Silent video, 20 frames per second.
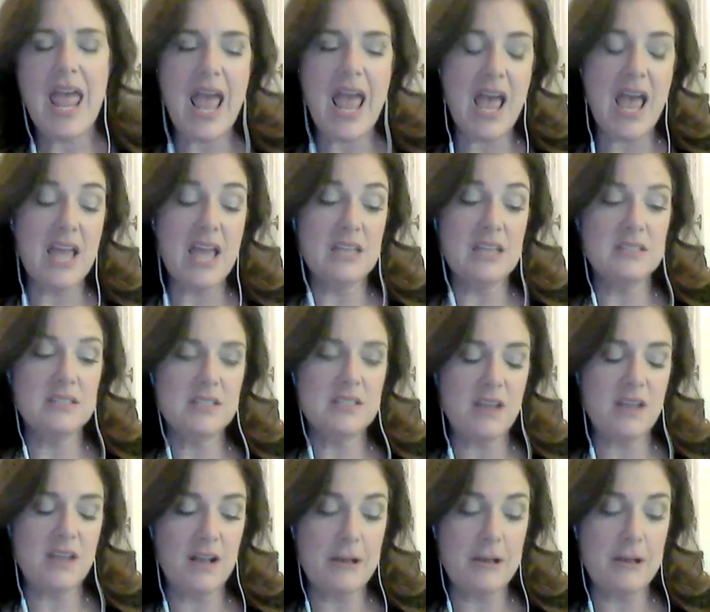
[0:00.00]
And
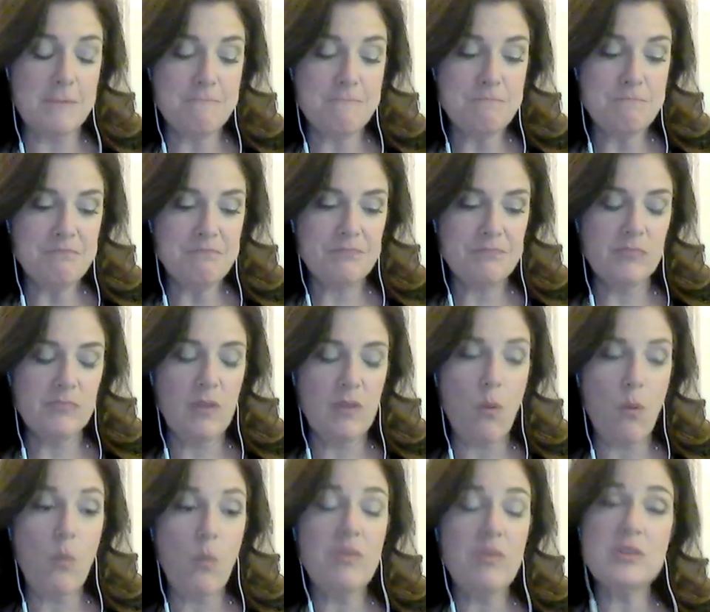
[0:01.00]

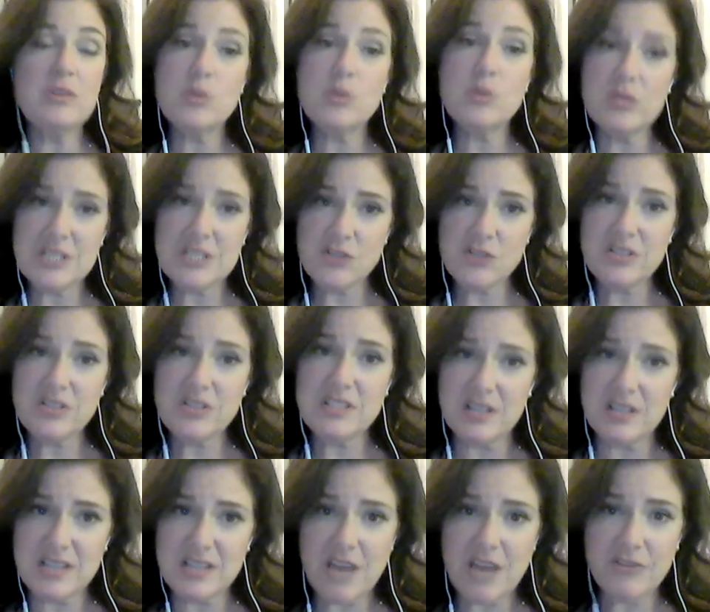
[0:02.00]
the school district
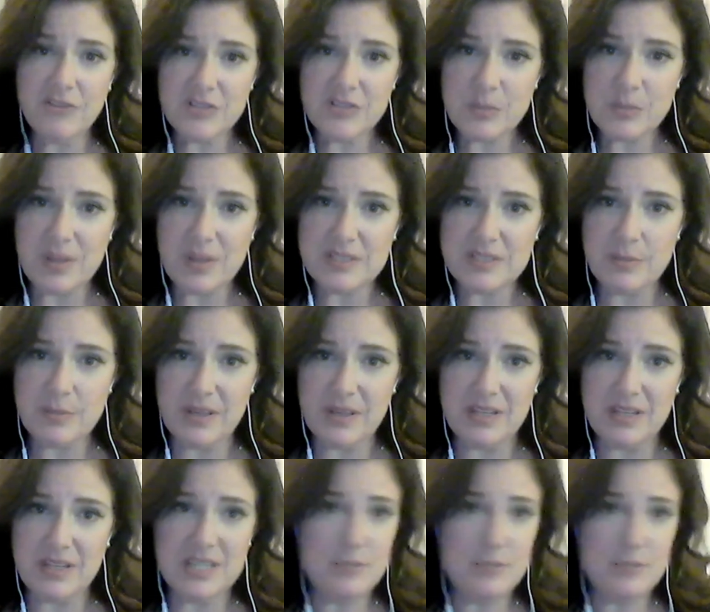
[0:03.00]
does have a
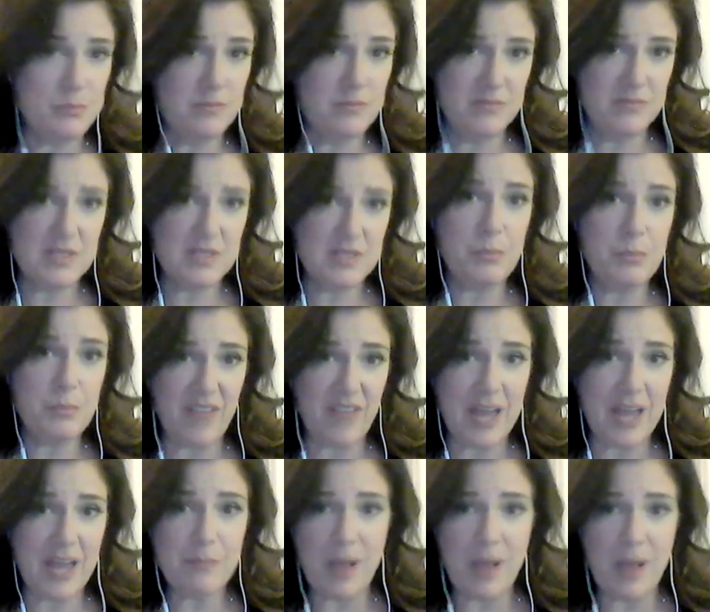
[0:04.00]
responsibility to
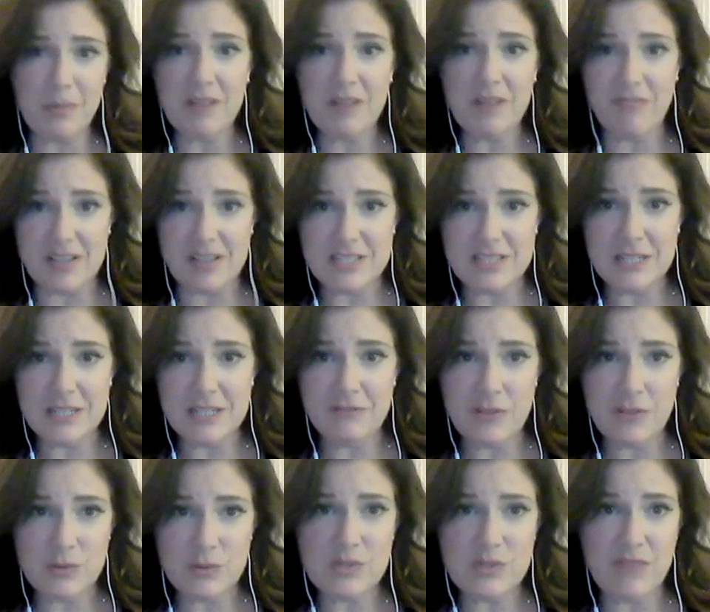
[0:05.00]
provide public funding
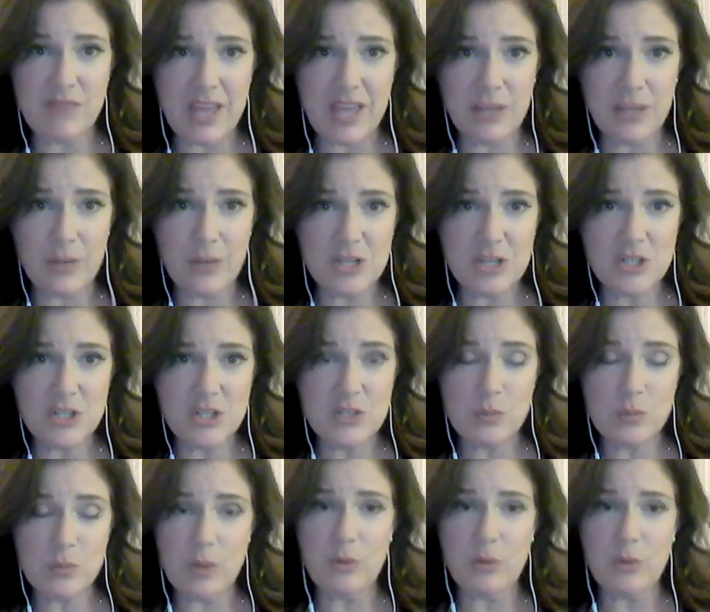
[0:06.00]
for those
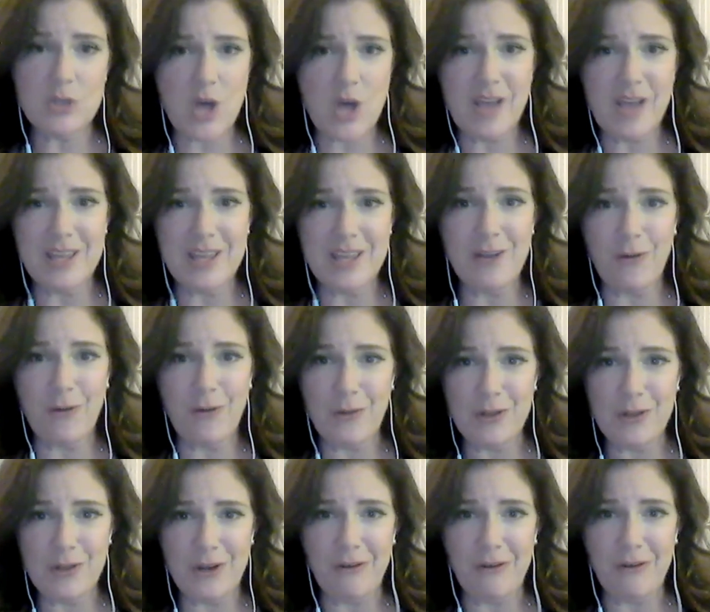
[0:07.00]
evaluations. We were talking
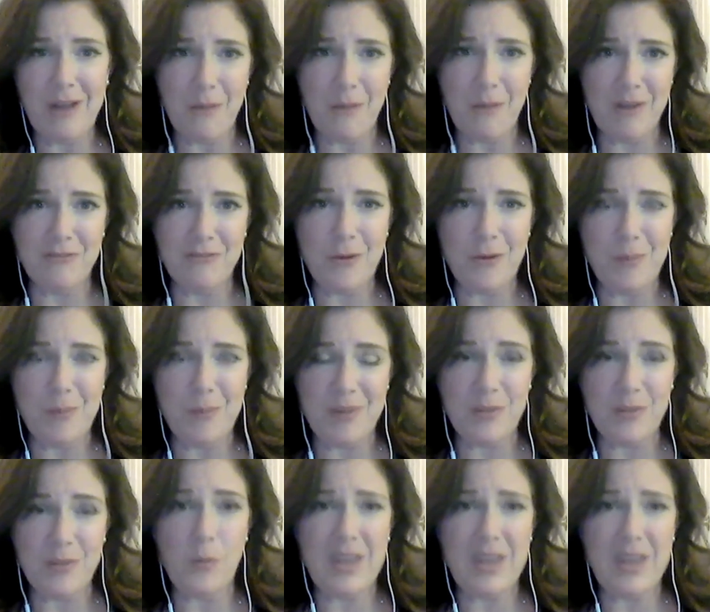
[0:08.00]
earlier, however,
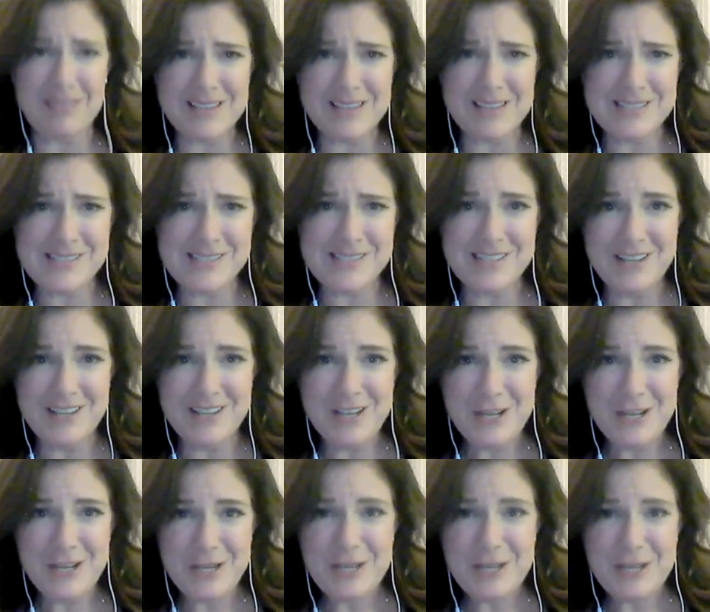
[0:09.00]
about the wait list
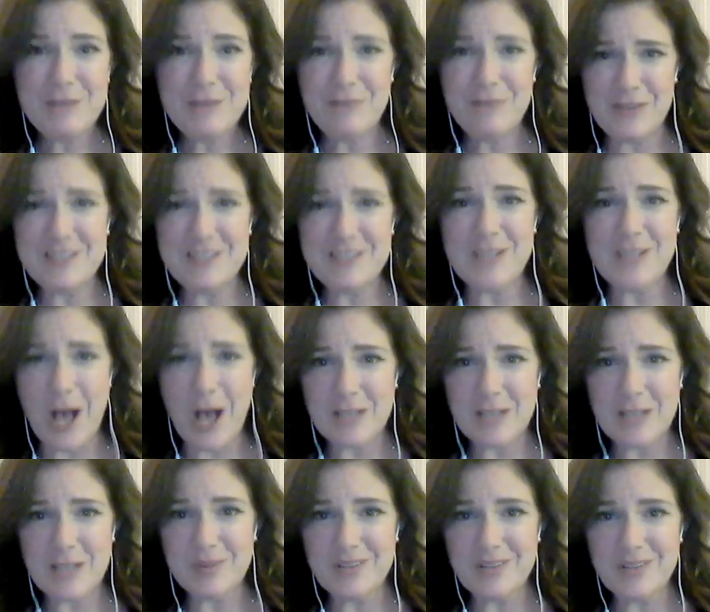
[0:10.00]
for these
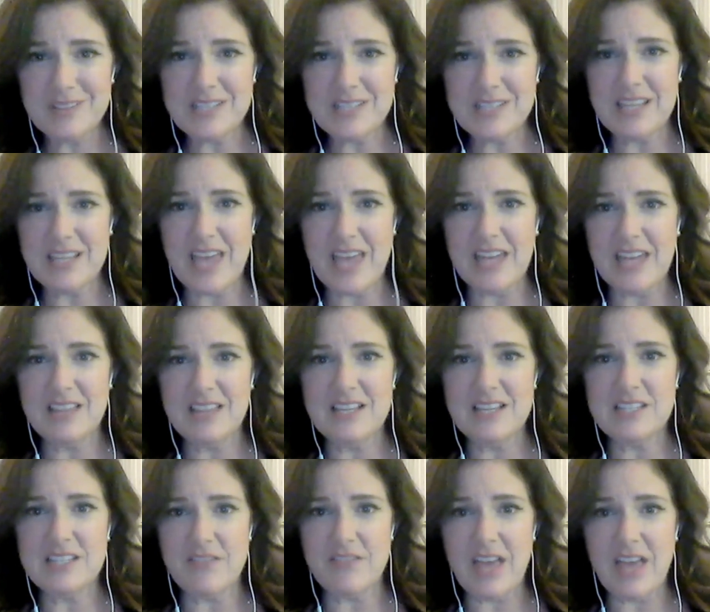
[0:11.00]
hospitals and getting
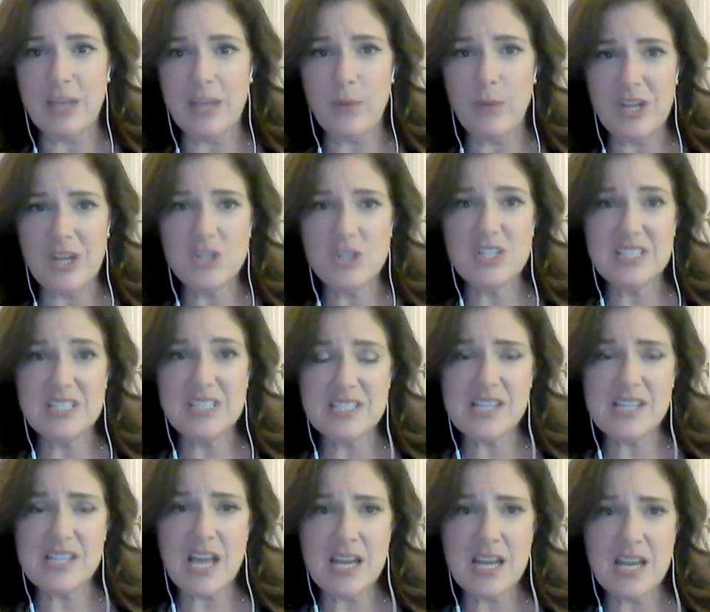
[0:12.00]
these
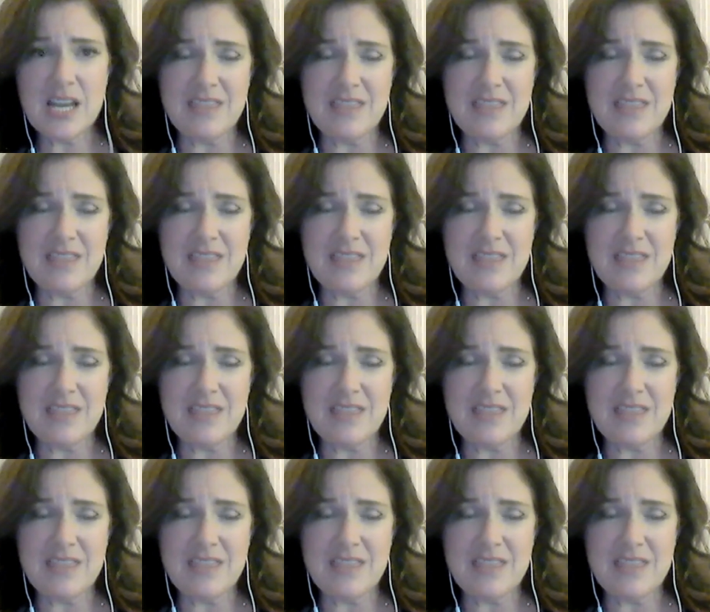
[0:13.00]
evaluations done.